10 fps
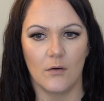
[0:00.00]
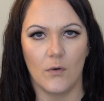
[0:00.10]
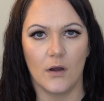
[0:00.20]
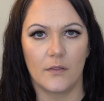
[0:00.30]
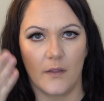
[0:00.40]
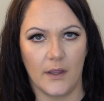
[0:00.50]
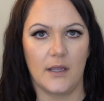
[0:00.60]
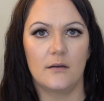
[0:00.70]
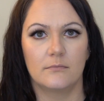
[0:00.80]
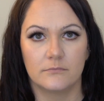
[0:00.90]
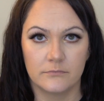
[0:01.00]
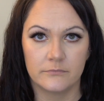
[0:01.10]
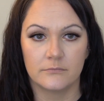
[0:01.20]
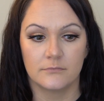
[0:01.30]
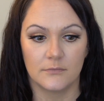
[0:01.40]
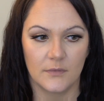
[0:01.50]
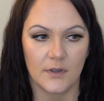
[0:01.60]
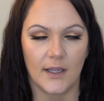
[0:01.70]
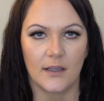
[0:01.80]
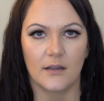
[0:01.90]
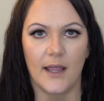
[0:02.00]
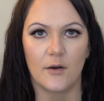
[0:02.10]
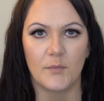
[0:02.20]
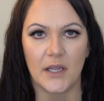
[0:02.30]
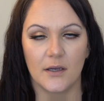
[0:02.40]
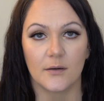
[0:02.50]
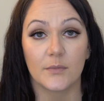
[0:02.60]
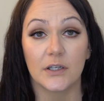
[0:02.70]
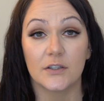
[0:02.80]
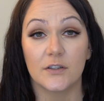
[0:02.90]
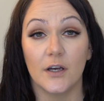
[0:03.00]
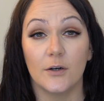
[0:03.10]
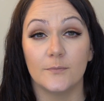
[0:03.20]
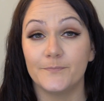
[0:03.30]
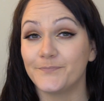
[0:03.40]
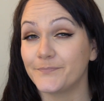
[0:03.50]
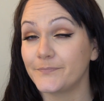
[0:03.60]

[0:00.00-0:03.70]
go on like like clown makeup. So